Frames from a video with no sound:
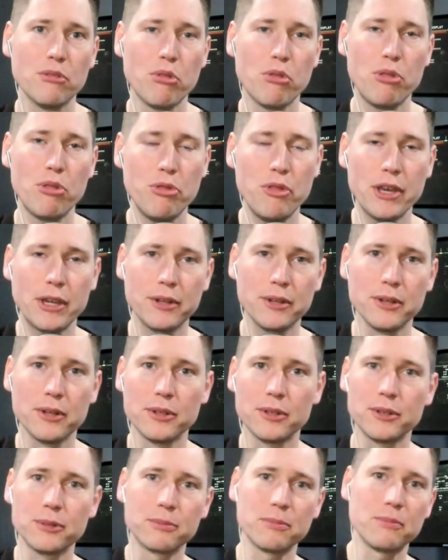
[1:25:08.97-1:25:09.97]

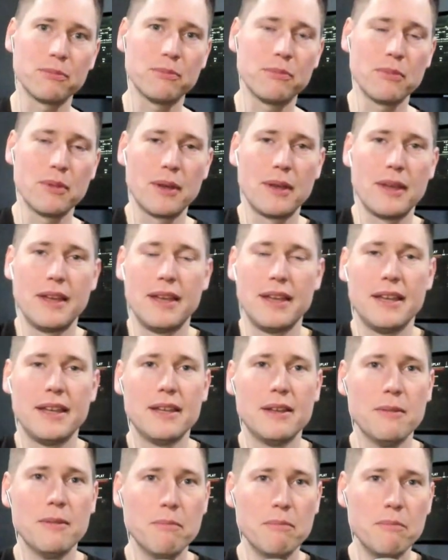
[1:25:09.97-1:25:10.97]
thicker,
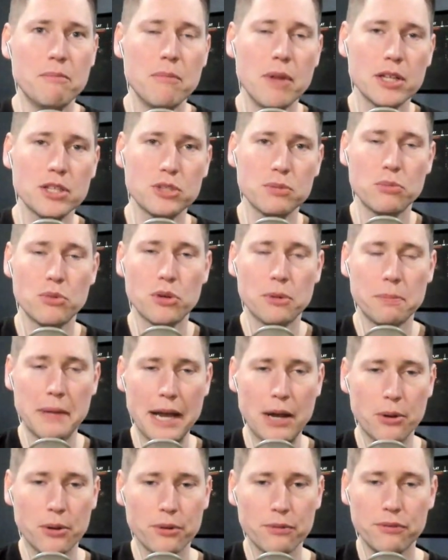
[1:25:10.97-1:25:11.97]
much more
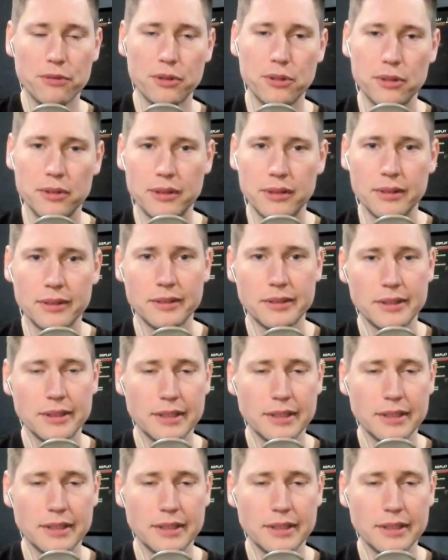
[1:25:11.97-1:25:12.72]
powerful